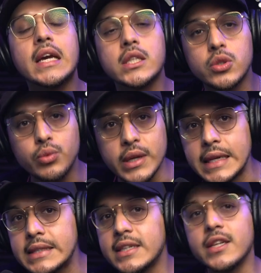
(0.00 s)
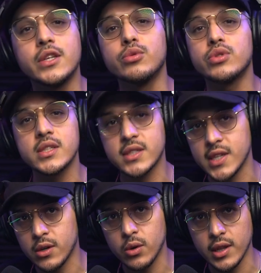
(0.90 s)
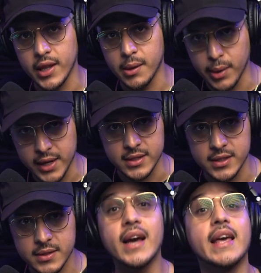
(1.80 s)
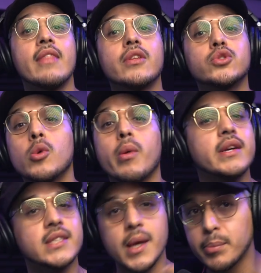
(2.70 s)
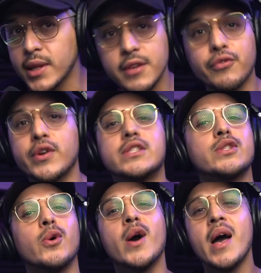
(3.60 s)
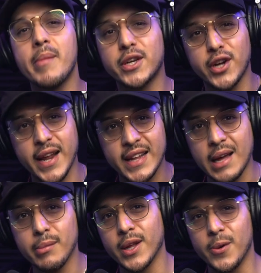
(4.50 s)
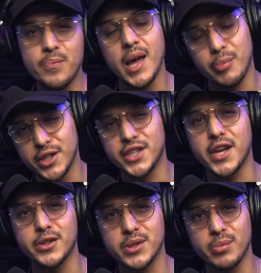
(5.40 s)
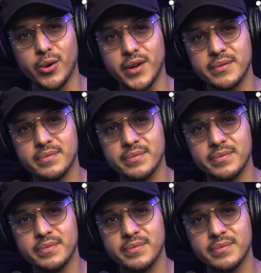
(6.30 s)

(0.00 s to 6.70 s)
into easy to use single click buttons. Again, the toolbar is completely free, so make sure to get it down below. I appreciate your support.